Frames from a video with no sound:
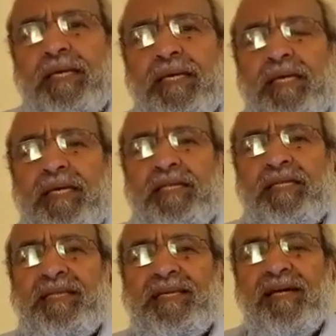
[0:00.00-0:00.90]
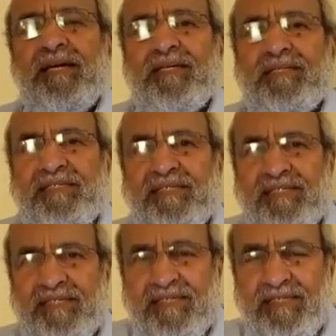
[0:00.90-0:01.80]
in the
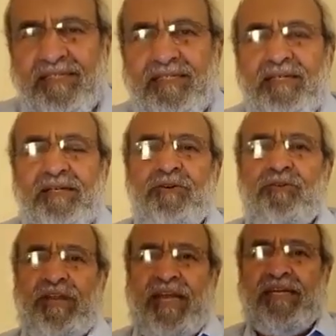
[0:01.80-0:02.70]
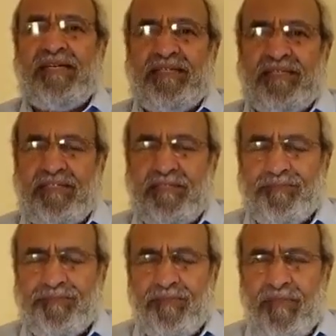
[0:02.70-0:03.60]
unseen realities.
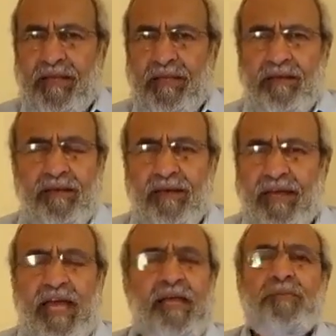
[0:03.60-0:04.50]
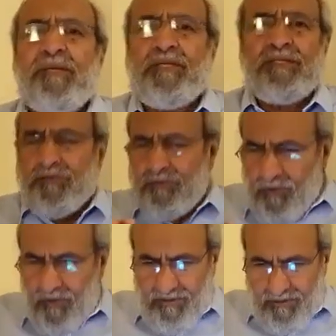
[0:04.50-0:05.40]
Ghaib is
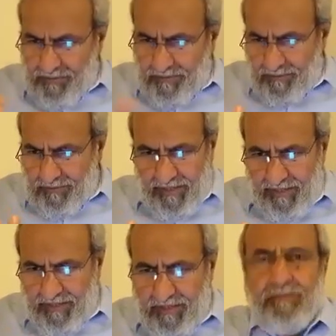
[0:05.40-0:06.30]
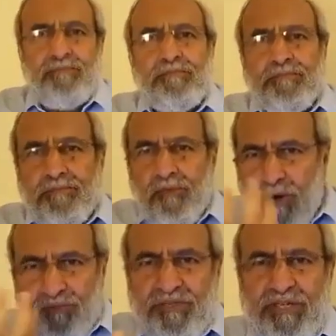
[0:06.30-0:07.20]
not any
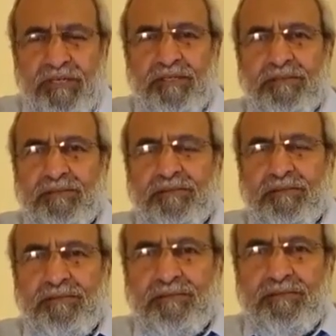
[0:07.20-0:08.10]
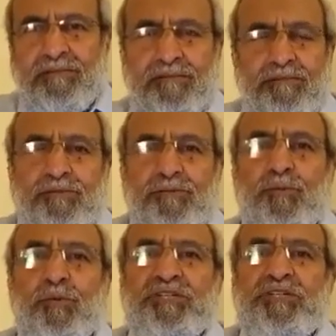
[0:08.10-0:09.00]
object
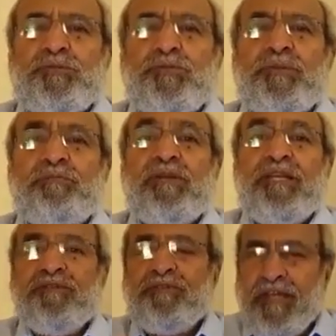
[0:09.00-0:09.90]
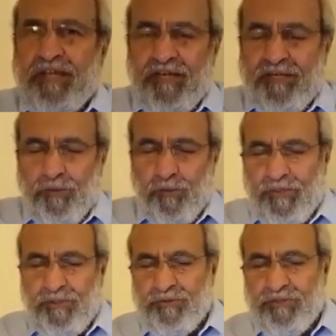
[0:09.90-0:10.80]
which is to be believed in. You know,
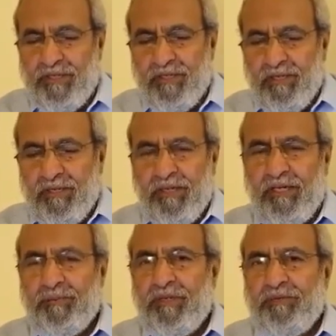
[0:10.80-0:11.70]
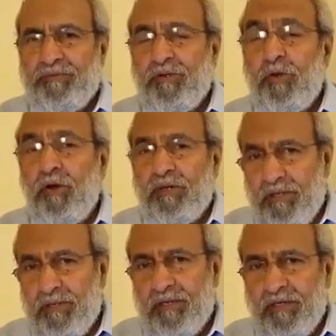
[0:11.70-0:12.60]
when you say, I believe in God,
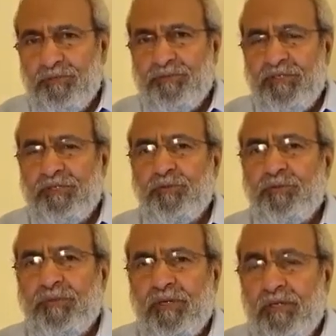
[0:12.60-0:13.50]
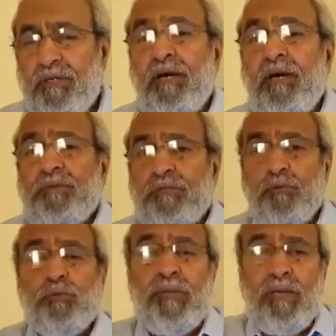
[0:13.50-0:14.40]
Allah, you say, you
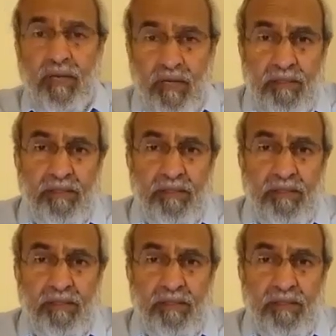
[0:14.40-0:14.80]
amantu billah.